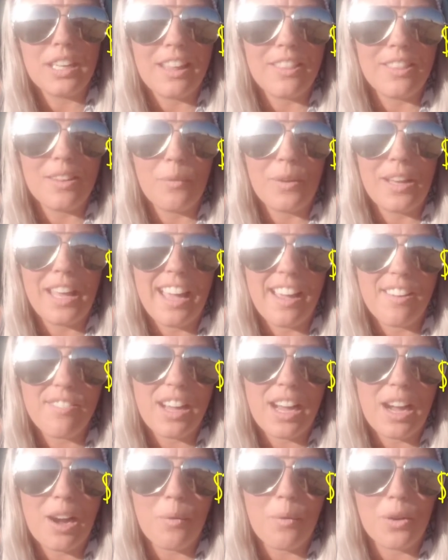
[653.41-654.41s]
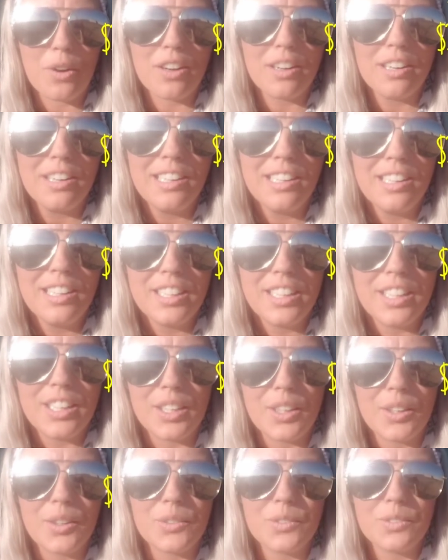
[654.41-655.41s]
And then we have our, you
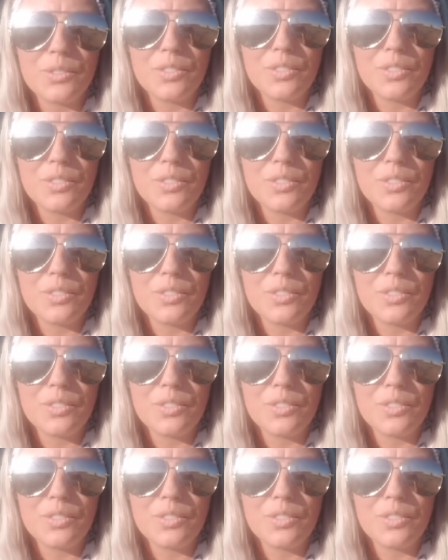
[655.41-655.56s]
know,